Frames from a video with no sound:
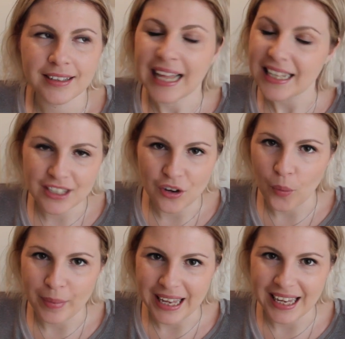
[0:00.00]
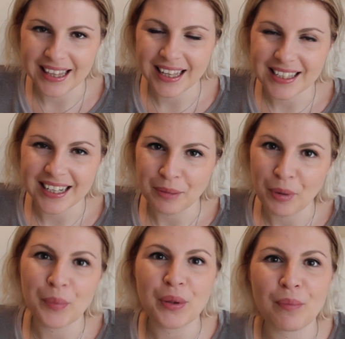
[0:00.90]
that's not me, that's a little
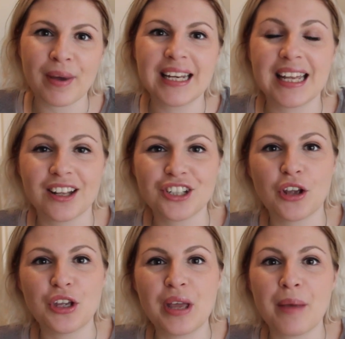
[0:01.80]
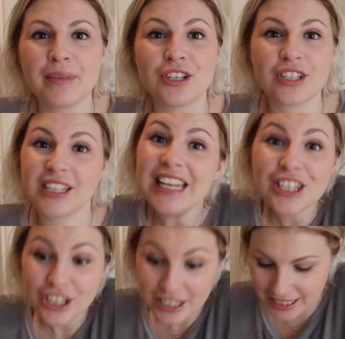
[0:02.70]
puppy on my knee, and I'll show you him in
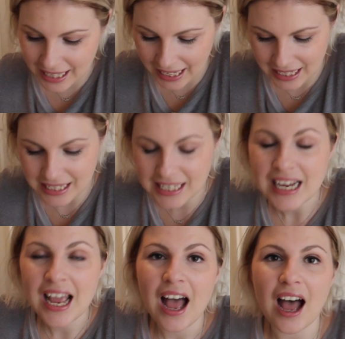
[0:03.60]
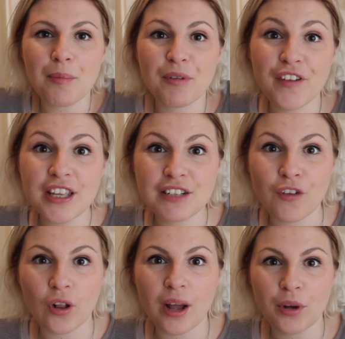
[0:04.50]
just a second. First of
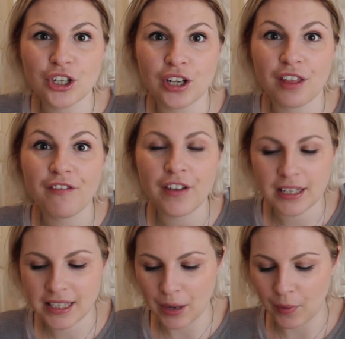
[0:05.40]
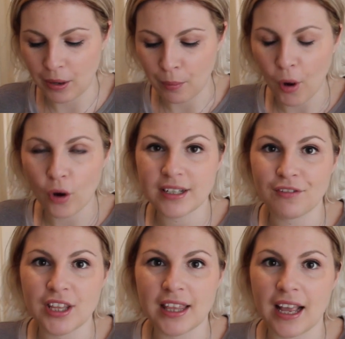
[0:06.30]
all, I want to show you the first thing when I unboxed
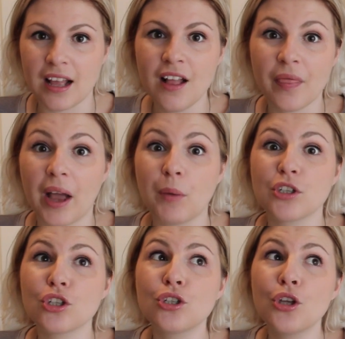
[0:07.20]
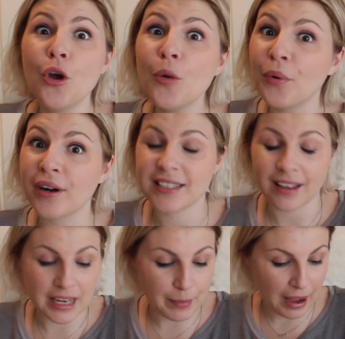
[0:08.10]
everything that I was super
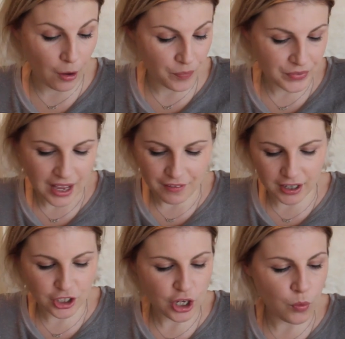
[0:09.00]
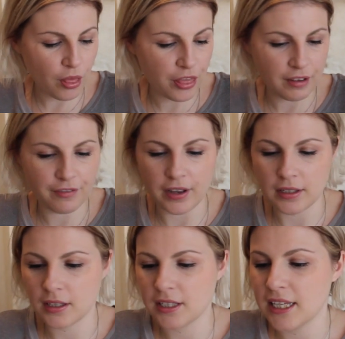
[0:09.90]
excited about. In fact, I'll show you one thing
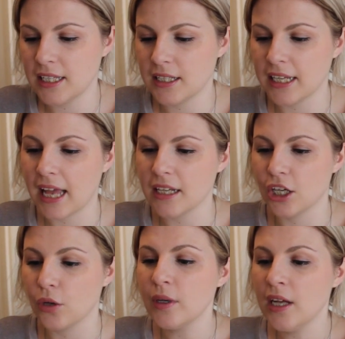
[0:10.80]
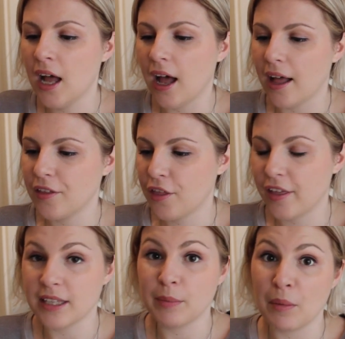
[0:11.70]
first because it's easier to get to. The other
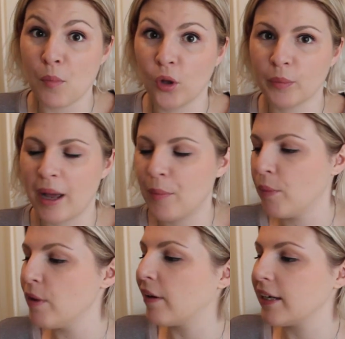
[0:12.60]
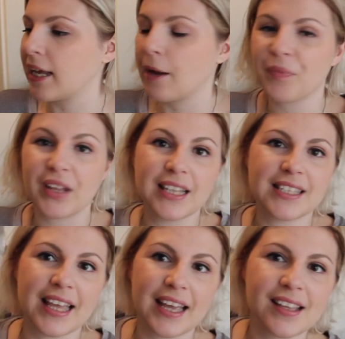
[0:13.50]
thing is being mauled by a puppy right now, and it's
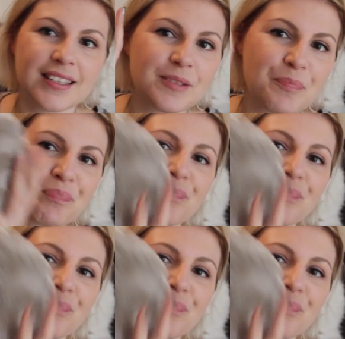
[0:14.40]
this.